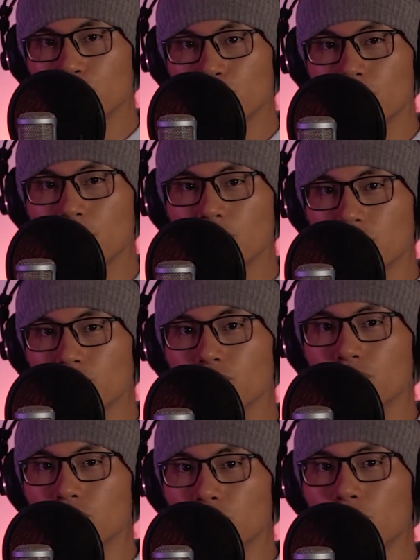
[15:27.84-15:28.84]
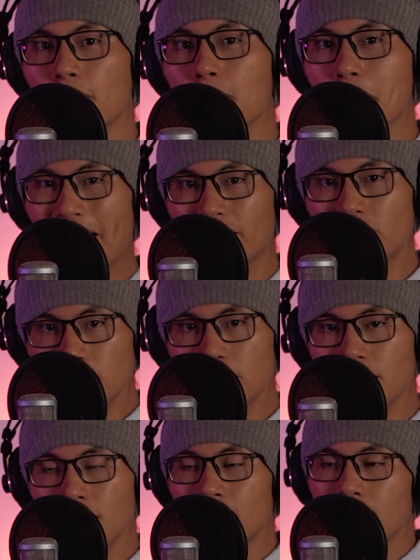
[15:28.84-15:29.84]
to the new you
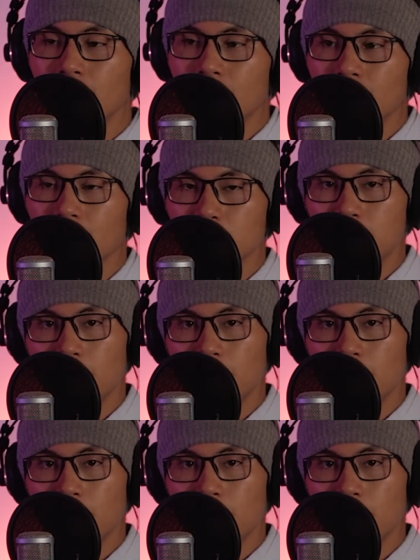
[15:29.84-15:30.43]
better, then it's